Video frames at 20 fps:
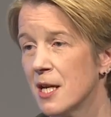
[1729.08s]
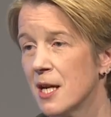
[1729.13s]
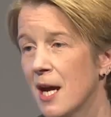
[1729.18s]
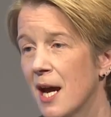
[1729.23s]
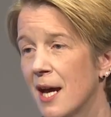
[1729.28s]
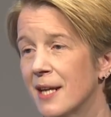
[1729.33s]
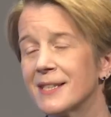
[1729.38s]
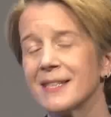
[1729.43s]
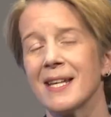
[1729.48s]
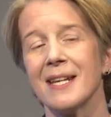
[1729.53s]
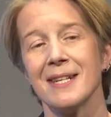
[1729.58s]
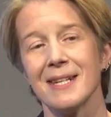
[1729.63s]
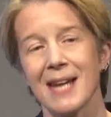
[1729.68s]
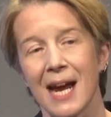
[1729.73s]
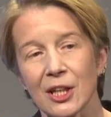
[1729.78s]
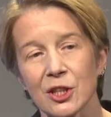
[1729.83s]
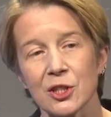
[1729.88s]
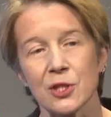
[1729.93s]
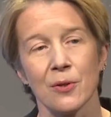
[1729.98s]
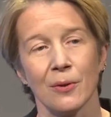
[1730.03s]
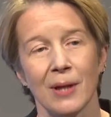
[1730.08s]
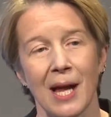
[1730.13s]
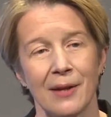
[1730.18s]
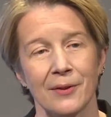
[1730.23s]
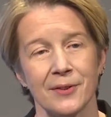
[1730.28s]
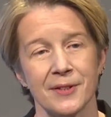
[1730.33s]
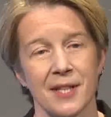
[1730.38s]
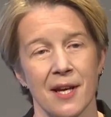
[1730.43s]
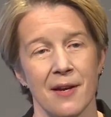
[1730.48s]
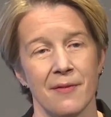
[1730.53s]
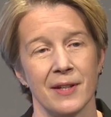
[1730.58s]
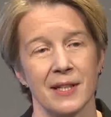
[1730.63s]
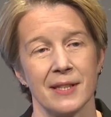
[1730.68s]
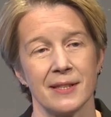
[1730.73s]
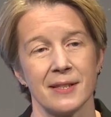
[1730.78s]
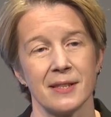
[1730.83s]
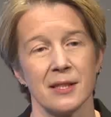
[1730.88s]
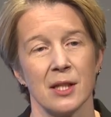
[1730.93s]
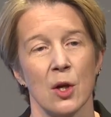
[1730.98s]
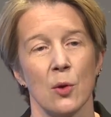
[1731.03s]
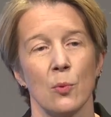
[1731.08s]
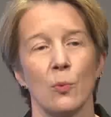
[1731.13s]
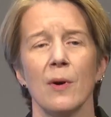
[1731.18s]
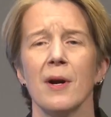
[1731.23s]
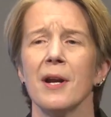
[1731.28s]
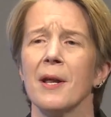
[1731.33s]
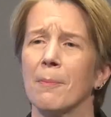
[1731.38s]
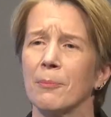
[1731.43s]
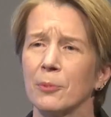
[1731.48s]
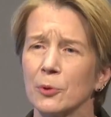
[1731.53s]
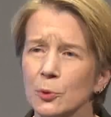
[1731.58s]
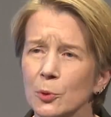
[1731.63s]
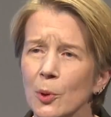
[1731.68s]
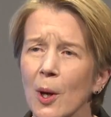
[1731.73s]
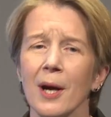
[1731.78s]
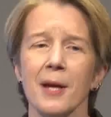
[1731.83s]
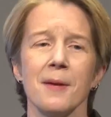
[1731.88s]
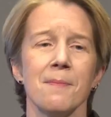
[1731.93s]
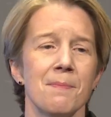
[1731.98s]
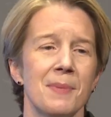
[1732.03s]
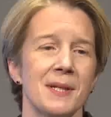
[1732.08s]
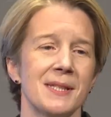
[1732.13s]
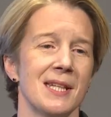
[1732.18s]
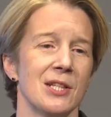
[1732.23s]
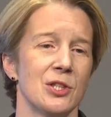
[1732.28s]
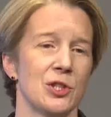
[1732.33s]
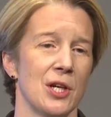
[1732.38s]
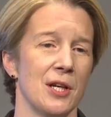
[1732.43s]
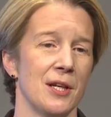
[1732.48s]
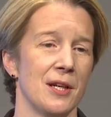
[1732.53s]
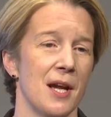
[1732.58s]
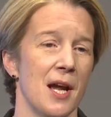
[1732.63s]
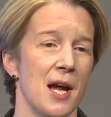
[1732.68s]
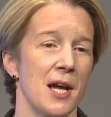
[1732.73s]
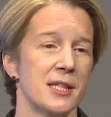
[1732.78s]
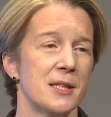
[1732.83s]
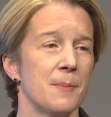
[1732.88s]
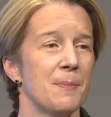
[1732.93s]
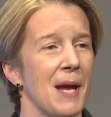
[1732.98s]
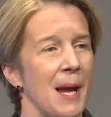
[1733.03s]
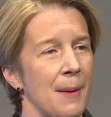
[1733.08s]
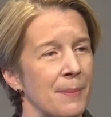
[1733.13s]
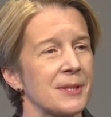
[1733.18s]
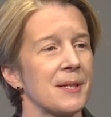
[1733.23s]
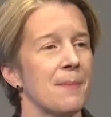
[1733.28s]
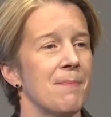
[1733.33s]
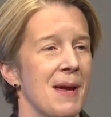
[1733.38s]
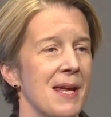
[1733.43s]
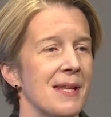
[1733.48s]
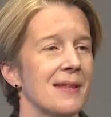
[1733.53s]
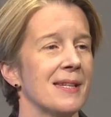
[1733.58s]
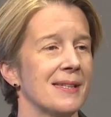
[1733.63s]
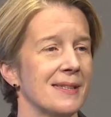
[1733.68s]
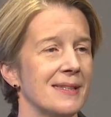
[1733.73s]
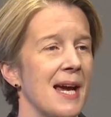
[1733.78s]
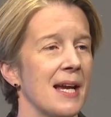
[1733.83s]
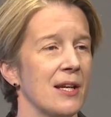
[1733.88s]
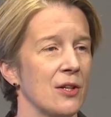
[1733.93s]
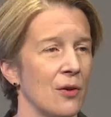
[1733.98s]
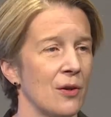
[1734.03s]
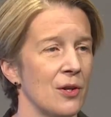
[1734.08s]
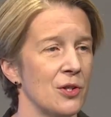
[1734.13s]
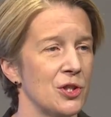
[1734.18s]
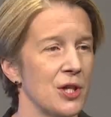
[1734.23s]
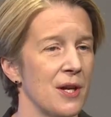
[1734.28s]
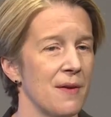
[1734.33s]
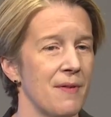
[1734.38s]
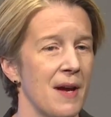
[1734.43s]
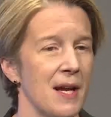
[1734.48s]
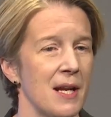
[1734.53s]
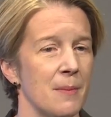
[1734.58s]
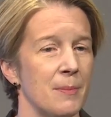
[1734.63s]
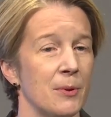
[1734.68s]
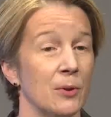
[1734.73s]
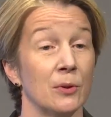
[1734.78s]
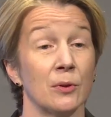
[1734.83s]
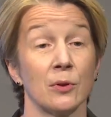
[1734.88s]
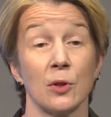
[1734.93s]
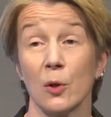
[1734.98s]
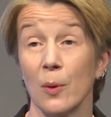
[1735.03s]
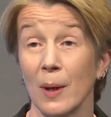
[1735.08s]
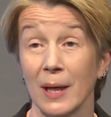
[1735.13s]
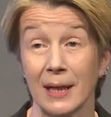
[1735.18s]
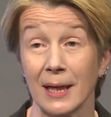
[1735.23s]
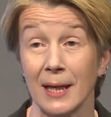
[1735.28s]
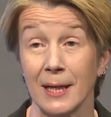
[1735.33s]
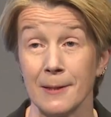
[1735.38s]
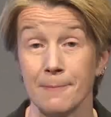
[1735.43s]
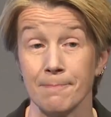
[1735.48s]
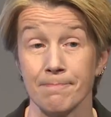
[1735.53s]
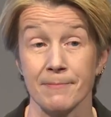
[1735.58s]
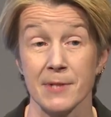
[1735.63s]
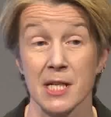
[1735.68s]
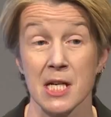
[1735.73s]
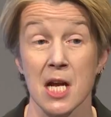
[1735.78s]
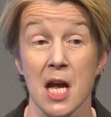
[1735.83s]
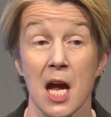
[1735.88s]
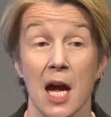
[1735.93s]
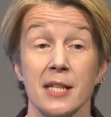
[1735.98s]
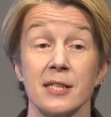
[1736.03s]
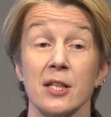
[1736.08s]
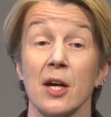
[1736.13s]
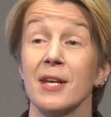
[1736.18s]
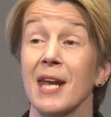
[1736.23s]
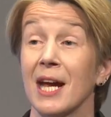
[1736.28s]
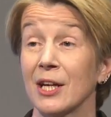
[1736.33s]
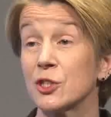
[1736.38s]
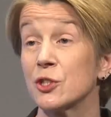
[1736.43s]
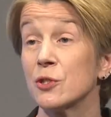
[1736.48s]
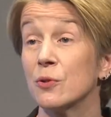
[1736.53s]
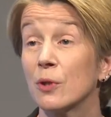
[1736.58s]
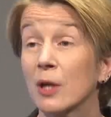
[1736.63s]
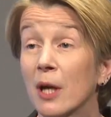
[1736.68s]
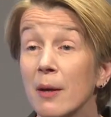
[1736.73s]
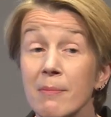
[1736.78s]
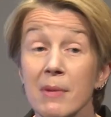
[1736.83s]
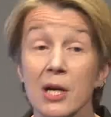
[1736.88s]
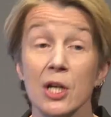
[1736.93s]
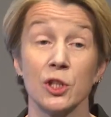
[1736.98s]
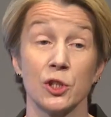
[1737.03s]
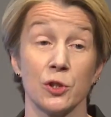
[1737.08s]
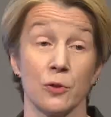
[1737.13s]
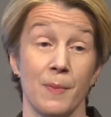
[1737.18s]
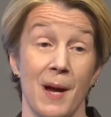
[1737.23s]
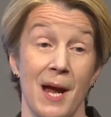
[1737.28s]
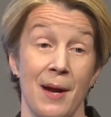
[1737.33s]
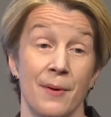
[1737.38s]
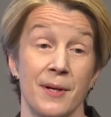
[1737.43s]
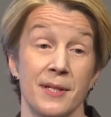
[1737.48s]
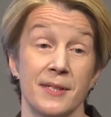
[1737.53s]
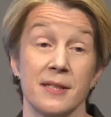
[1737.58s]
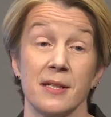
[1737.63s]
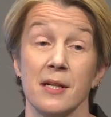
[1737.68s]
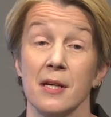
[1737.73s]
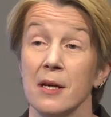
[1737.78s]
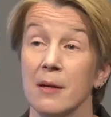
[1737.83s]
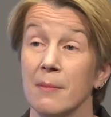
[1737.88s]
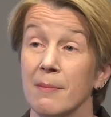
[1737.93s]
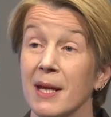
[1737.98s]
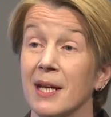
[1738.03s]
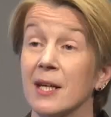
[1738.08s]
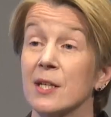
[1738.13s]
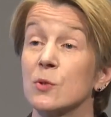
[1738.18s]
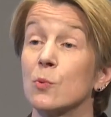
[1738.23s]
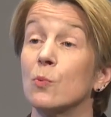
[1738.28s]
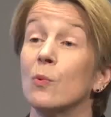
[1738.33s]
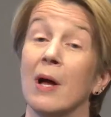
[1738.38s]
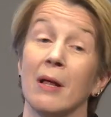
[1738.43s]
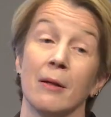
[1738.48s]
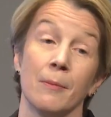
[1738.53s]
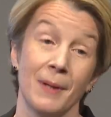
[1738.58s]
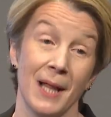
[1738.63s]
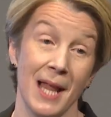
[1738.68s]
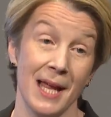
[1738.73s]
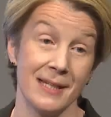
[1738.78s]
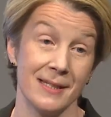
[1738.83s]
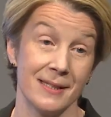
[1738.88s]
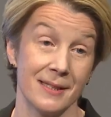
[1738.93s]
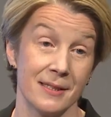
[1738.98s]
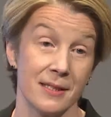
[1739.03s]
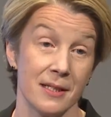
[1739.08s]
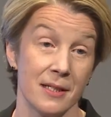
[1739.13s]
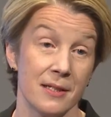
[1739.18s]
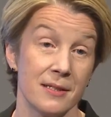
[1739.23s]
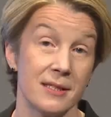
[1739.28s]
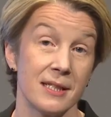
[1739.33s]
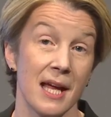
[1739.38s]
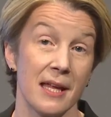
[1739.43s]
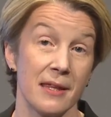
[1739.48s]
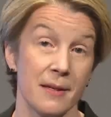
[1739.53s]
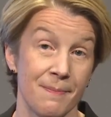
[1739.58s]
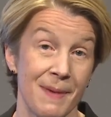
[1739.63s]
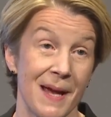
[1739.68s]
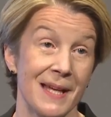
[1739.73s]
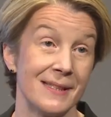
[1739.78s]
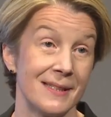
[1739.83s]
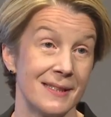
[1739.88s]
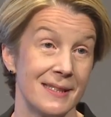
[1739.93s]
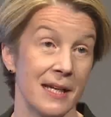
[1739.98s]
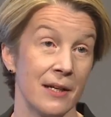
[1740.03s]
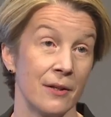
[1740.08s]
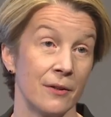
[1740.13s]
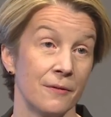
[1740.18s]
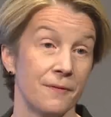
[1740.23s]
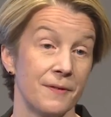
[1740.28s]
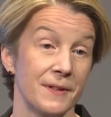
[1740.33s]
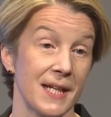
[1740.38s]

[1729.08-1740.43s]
And as a national health service, we're in a prime position to be able to make this technology available quickly. And our national commercial powers make us well placed to get the best deal for